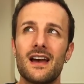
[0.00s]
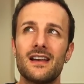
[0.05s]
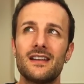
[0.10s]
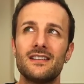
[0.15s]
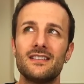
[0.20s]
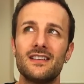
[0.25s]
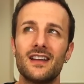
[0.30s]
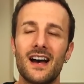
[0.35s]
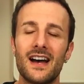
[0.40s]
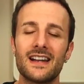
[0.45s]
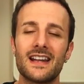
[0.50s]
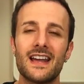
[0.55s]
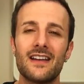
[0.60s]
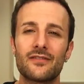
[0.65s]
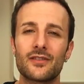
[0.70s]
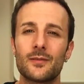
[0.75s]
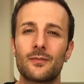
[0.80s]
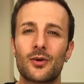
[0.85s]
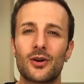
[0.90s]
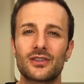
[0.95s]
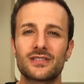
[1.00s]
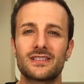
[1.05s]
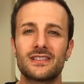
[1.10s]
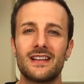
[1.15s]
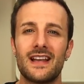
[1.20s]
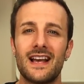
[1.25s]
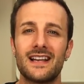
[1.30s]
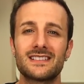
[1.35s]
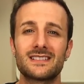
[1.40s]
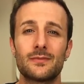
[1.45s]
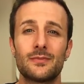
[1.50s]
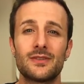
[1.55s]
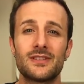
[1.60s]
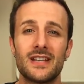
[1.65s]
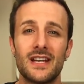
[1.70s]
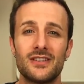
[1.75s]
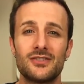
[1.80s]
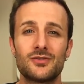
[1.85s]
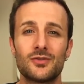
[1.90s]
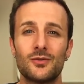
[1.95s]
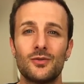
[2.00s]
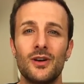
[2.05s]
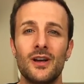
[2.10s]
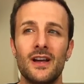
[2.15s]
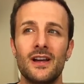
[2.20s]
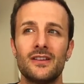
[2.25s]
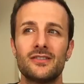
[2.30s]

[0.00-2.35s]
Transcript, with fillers: not every person has the potential